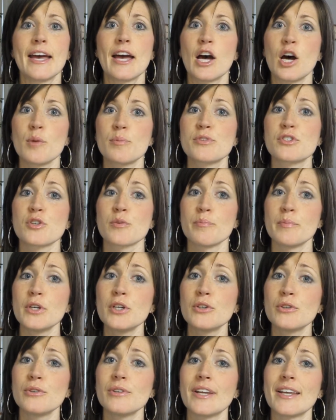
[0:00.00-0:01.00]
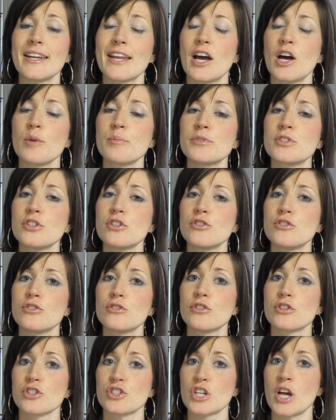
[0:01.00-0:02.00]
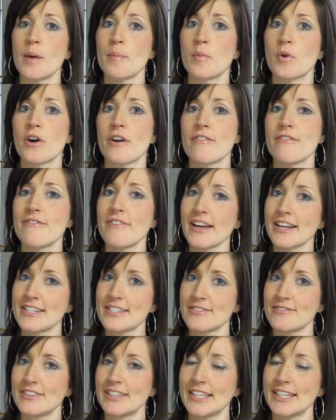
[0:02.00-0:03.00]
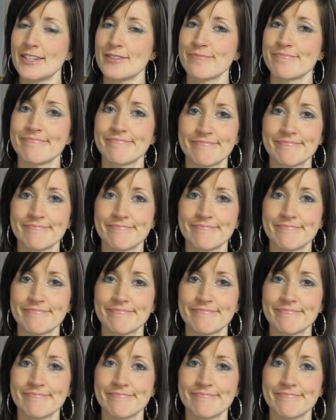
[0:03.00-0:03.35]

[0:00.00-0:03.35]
helps your mood and helps you to do your job more effectively.